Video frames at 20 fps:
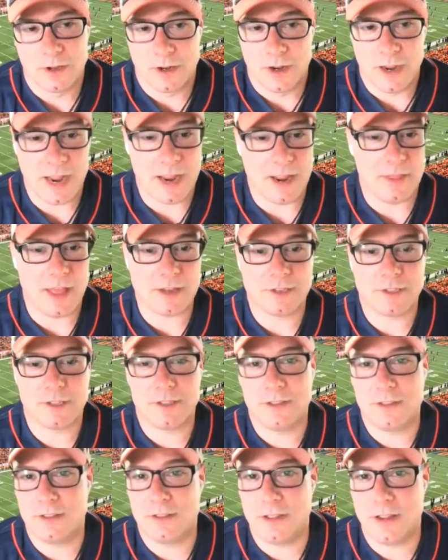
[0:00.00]
Hey,
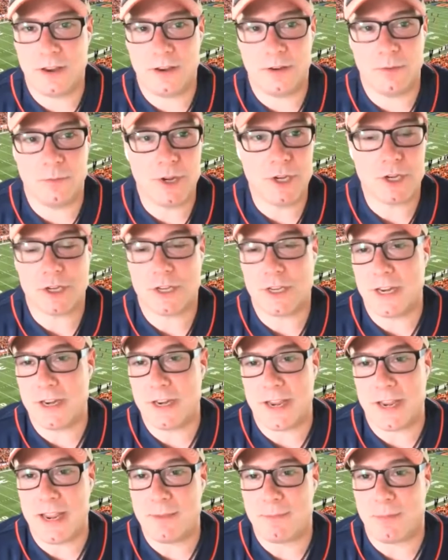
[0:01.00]
we just need
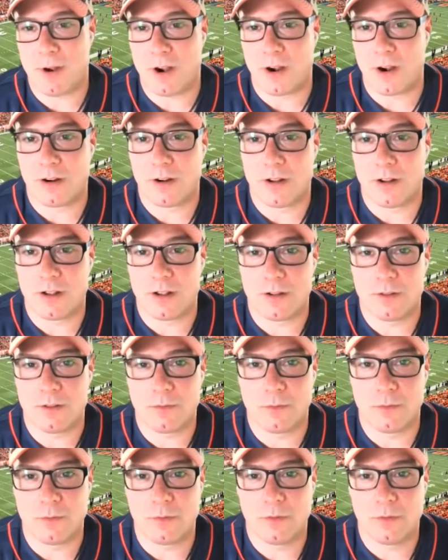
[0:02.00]
to keep our